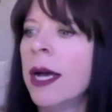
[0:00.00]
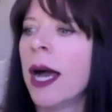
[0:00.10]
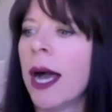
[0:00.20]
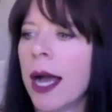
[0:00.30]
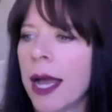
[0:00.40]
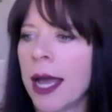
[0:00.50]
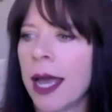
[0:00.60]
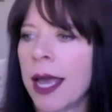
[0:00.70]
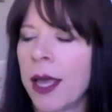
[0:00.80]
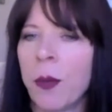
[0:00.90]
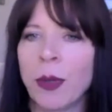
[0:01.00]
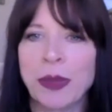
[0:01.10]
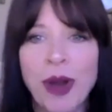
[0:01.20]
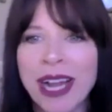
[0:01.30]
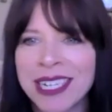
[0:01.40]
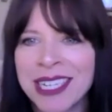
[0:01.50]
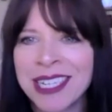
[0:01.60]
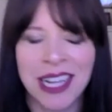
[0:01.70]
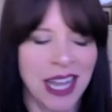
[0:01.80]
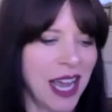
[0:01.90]
I was
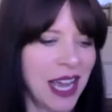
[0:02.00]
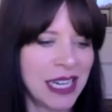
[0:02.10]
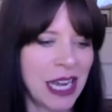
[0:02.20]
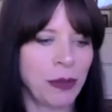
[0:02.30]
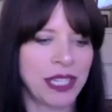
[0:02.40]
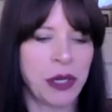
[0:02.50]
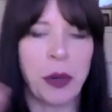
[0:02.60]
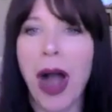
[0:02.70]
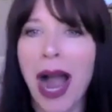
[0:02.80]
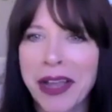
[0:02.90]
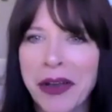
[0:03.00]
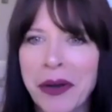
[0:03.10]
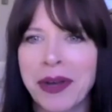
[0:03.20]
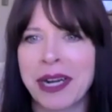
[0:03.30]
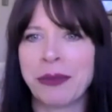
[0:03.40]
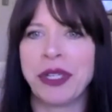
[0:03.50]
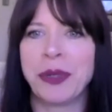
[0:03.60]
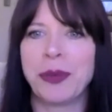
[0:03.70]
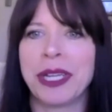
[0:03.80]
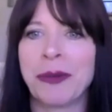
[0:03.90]
pregnant and I was in Ohio and I was
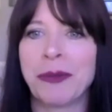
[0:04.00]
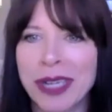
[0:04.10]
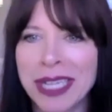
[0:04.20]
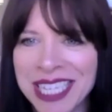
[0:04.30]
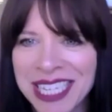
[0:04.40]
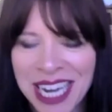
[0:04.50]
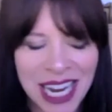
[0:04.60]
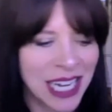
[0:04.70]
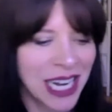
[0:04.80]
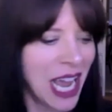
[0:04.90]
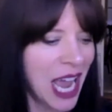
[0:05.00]
doing real estate